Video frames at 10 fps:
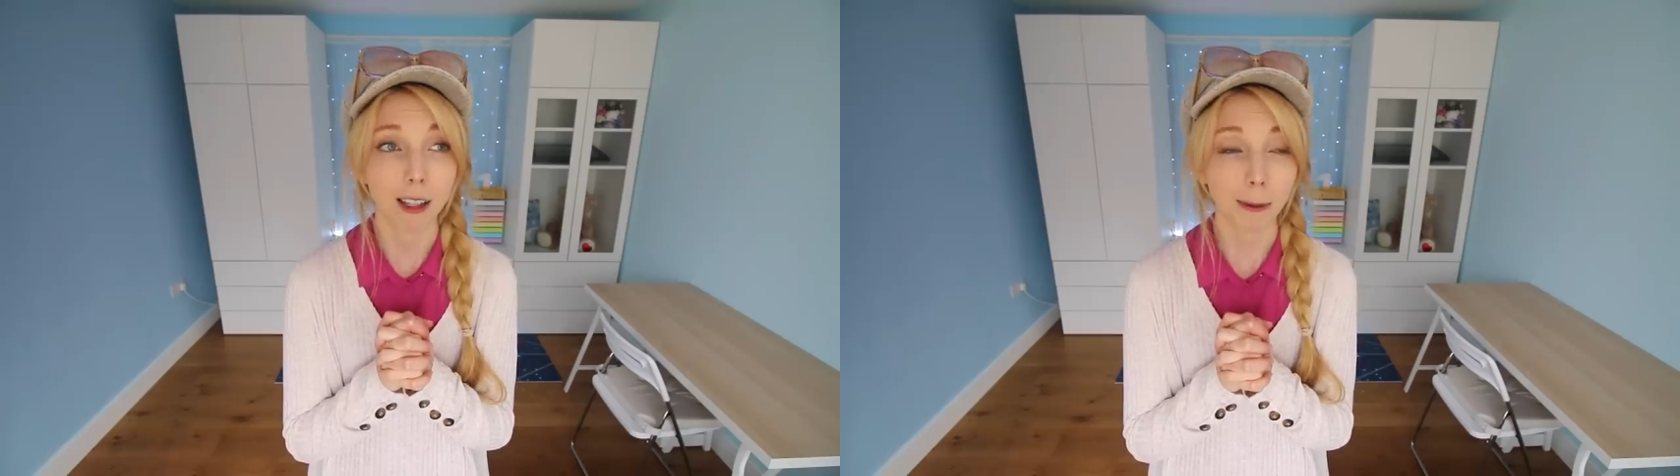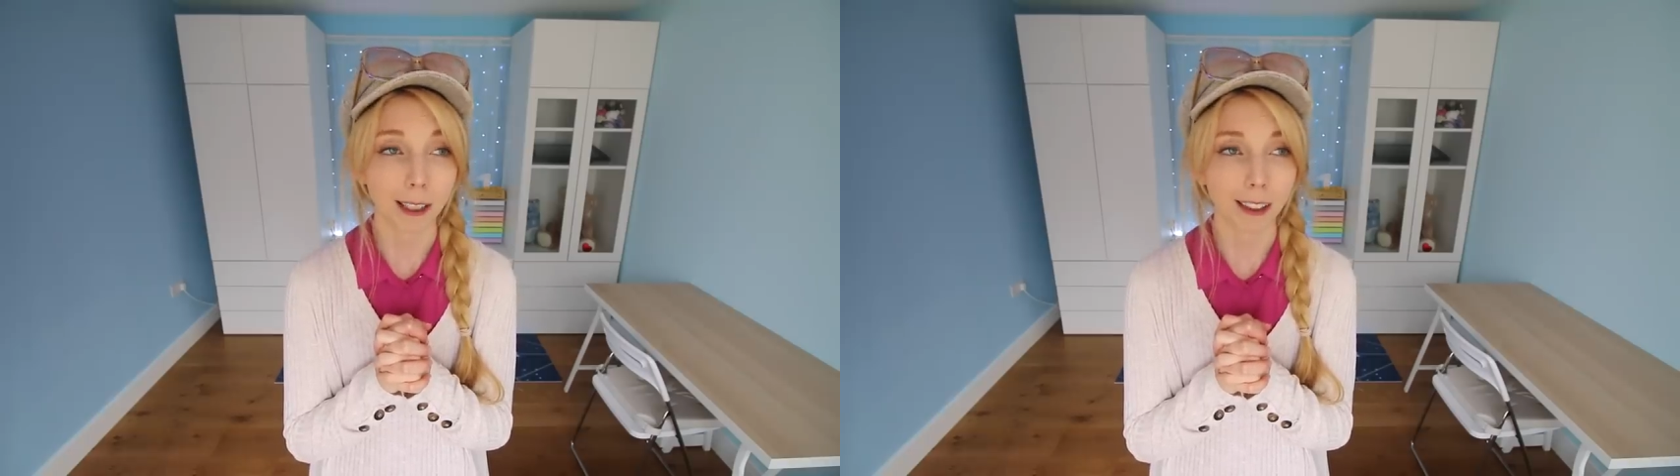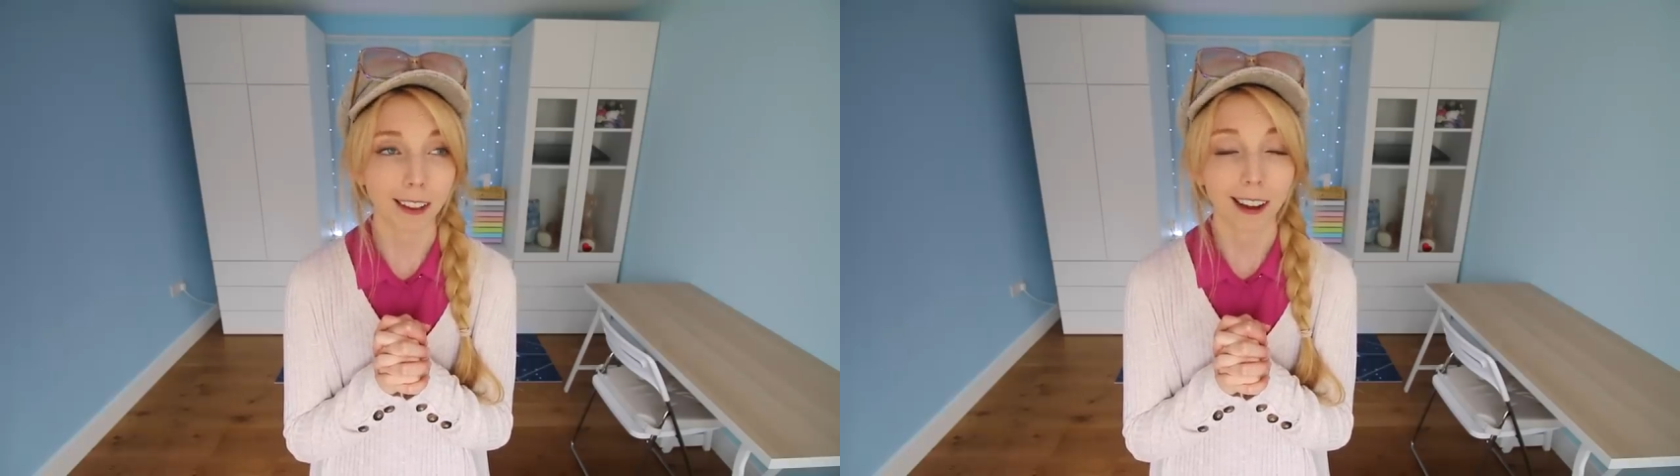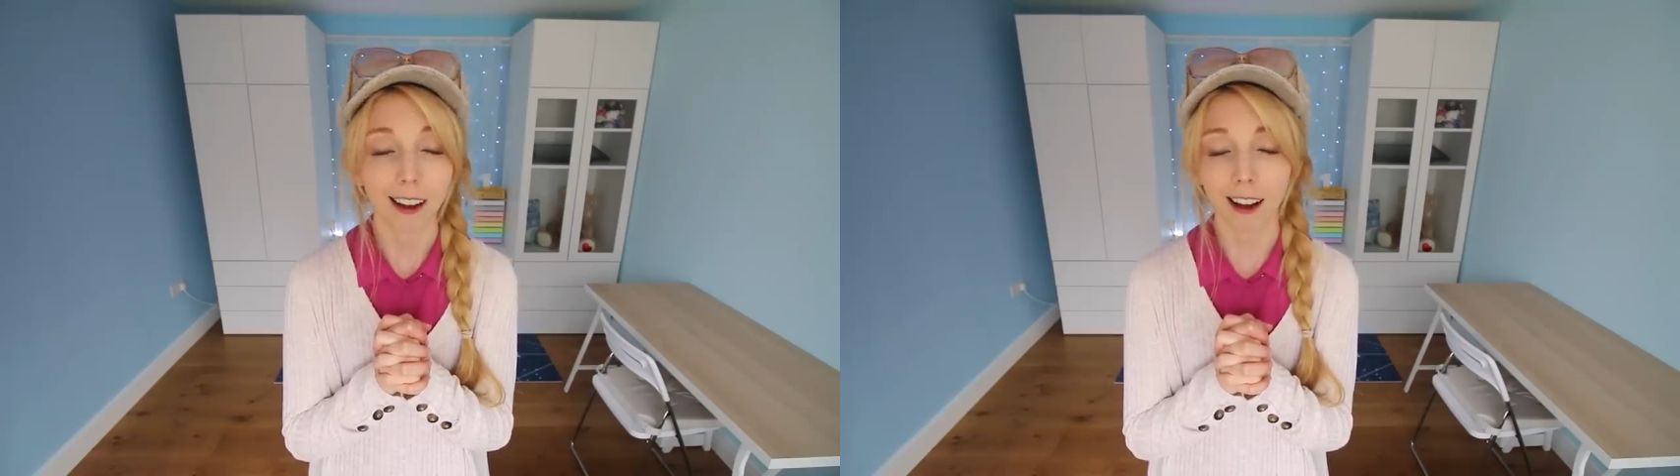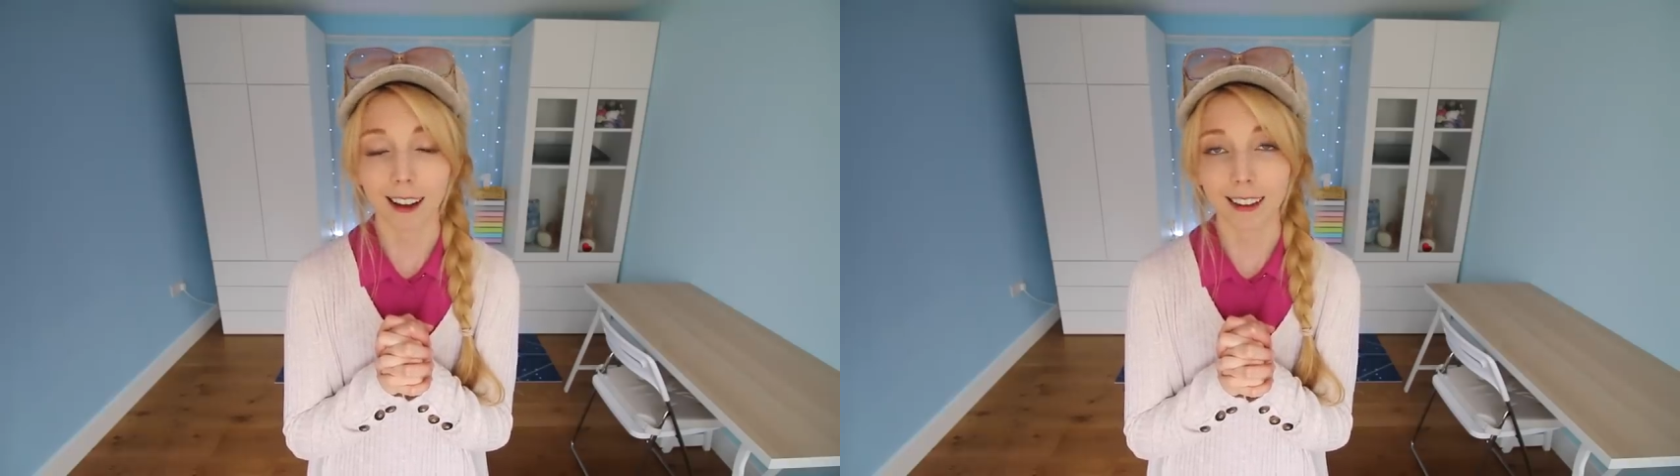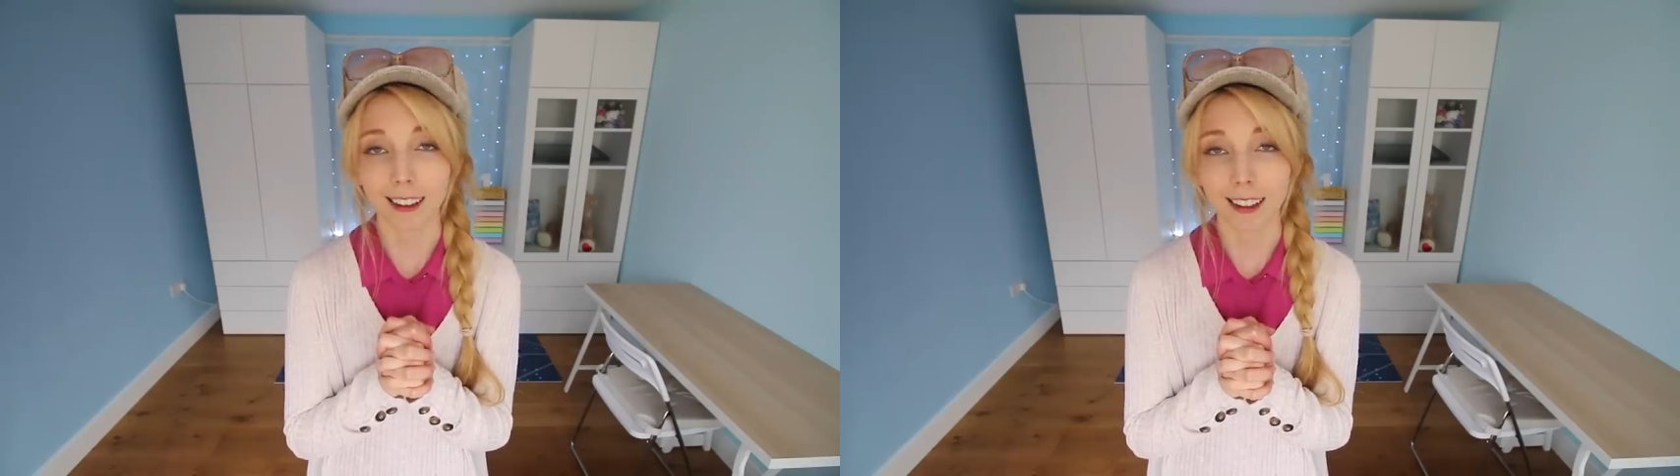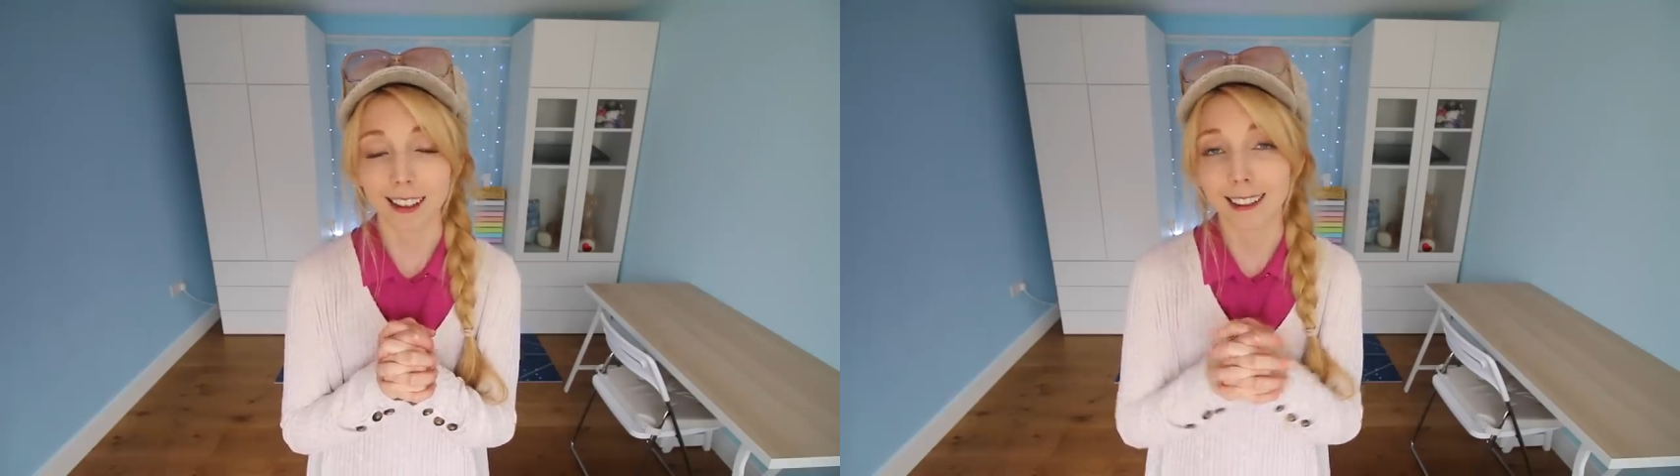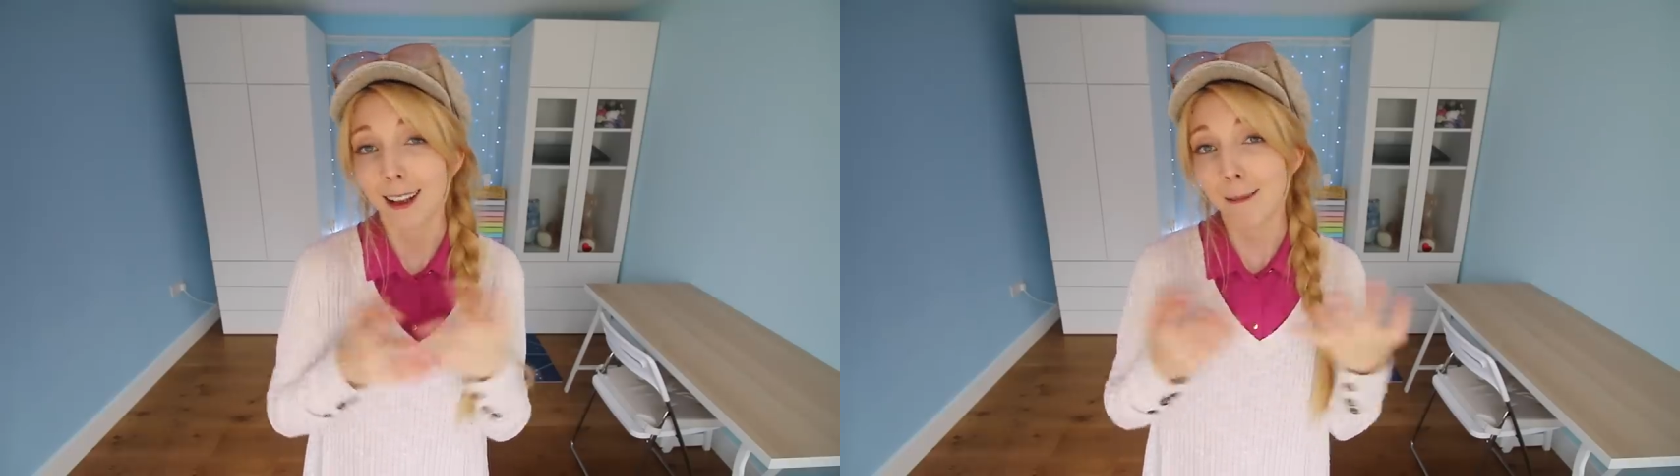Twitter, other
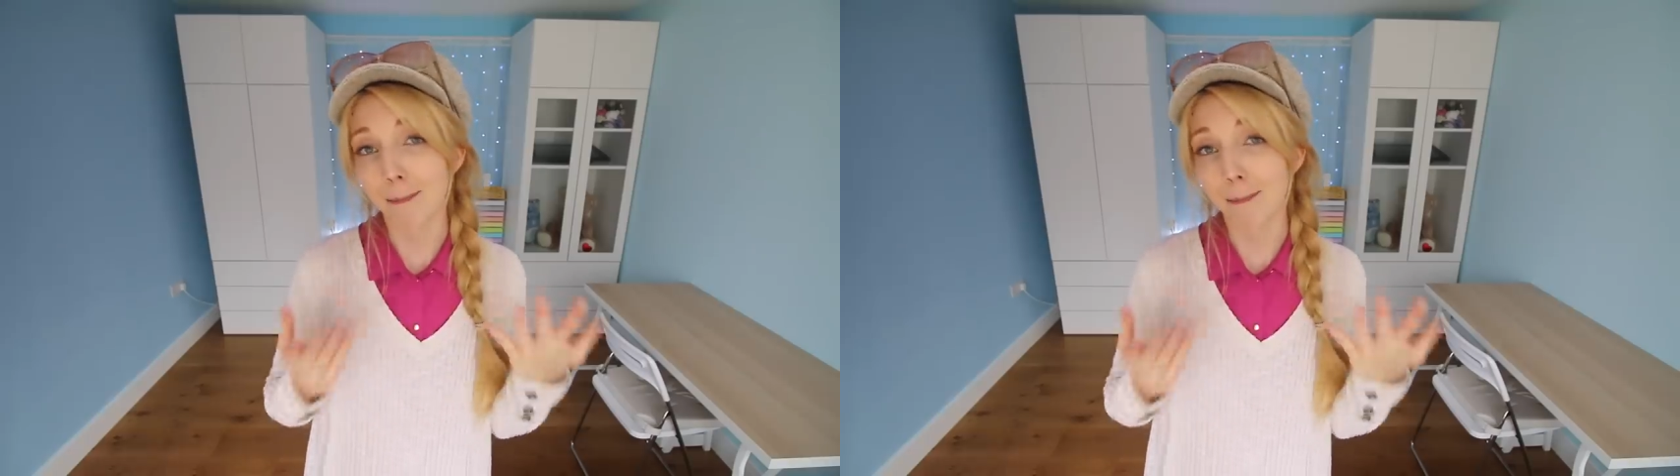things.